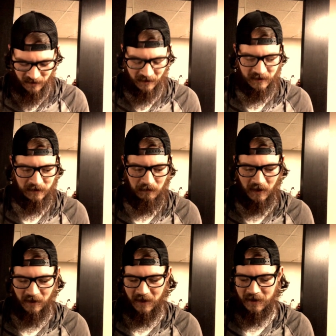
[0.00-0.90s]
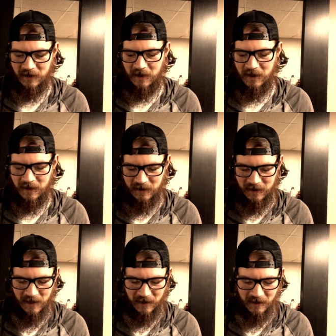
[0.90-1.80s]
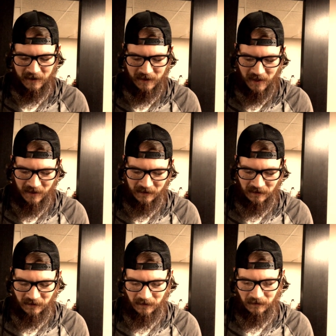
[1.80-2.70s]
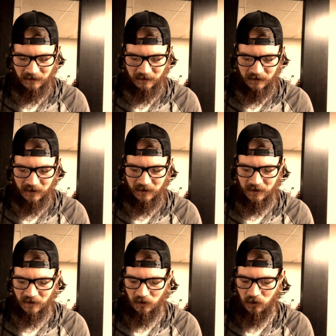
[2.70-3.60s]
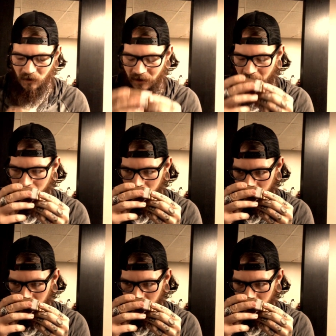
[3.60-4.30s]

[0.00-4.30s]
Let's smell this. Let's check this out. There's a little hole in there.